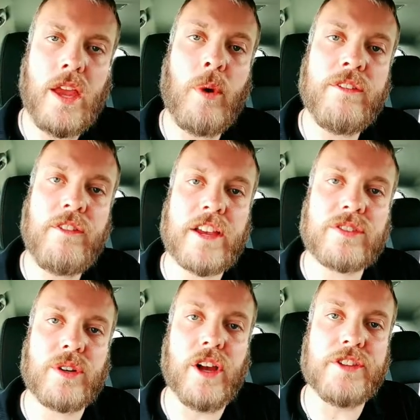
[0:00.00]
A wife
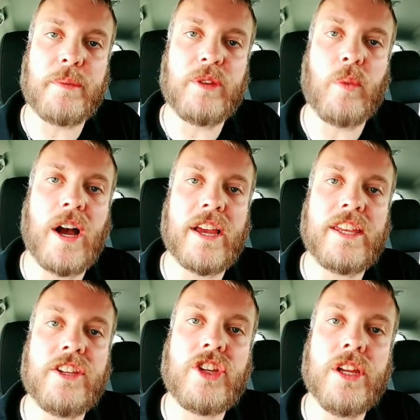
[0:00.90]
asked her husband why
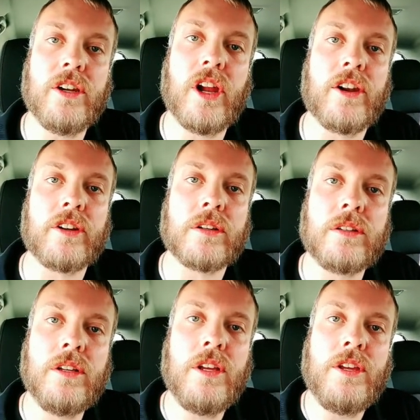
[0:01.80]
he cheated on her.
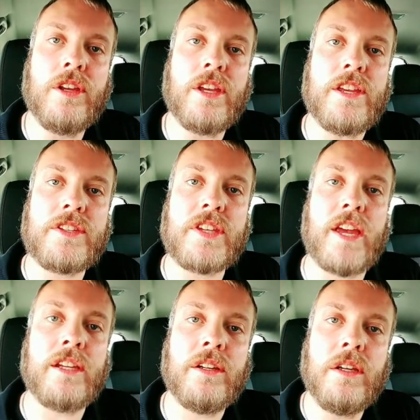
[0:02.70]
He
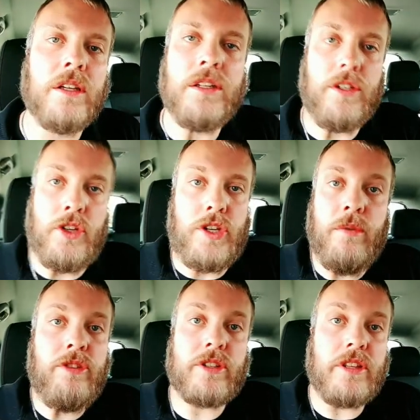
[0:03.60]
said,
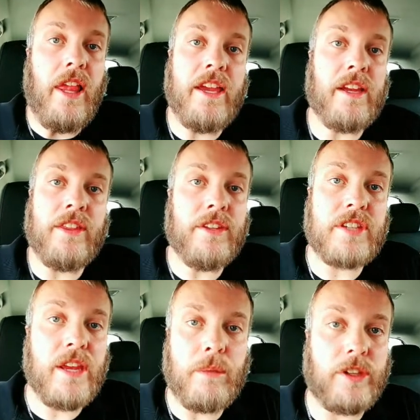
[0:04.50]
"She was just laying on the
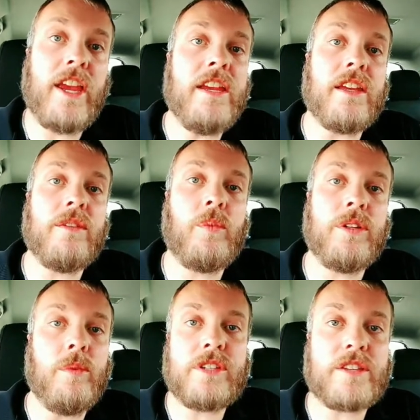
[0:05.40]
table naked.
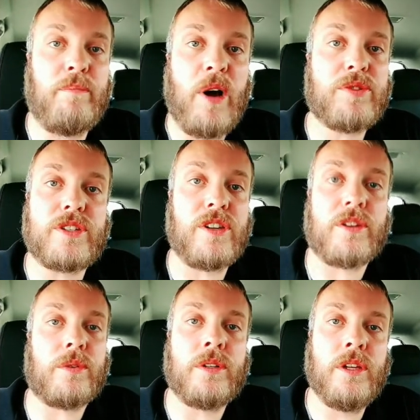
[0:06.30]
What was I supposed to
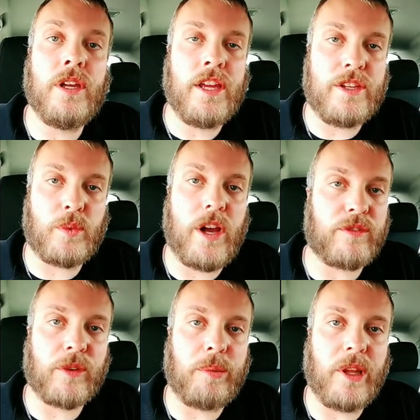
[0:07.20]
do?" His
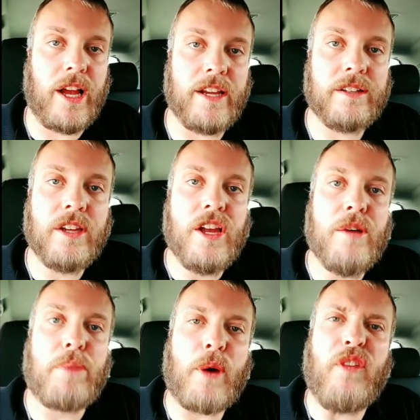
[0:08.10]
wife replied,
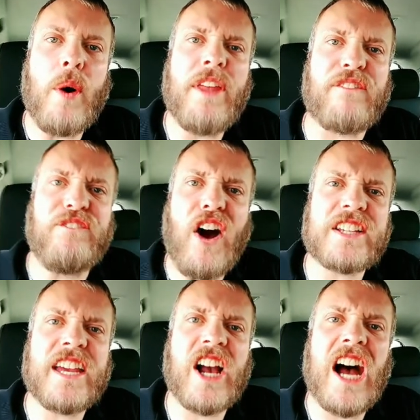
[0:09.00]
"Perform the
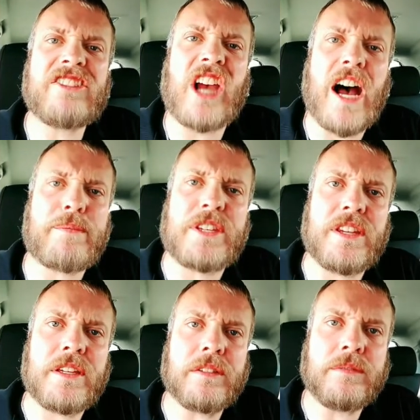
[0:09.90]
fucking
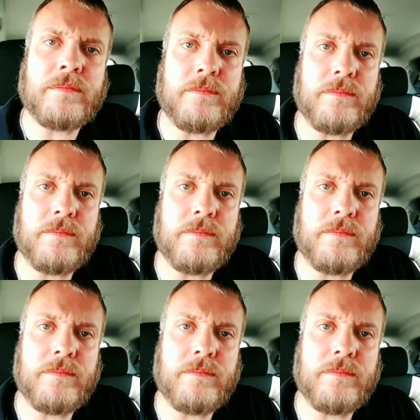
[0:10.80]
autopsy."